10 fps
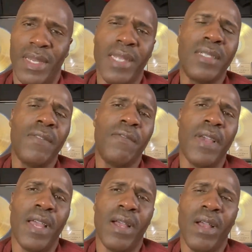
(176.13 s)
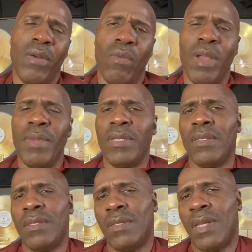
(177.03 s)
Is it fair?
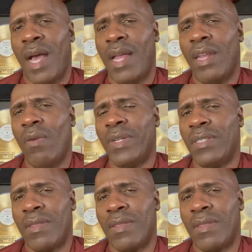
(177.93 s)
Women, I know what